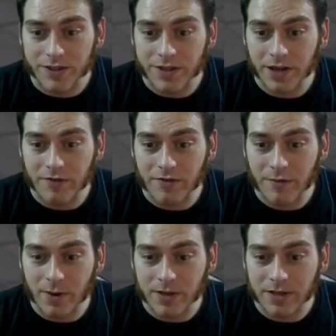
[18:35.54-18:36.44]
There wasn't enough of
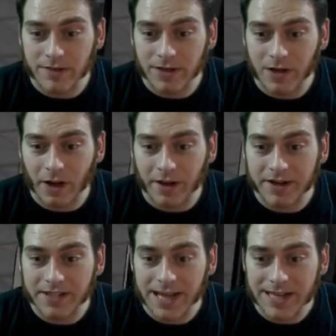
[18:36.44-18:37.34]
a book to even call it
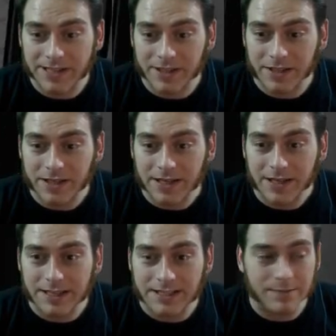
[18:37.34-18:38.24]
a disaster.
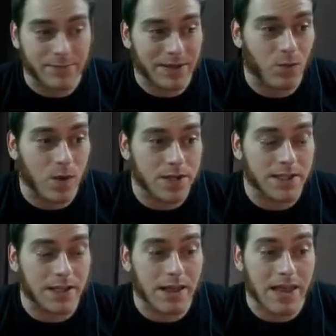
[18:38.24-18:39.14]
It simply
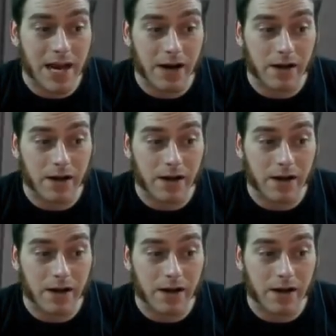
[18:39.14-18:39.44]
wasn't there.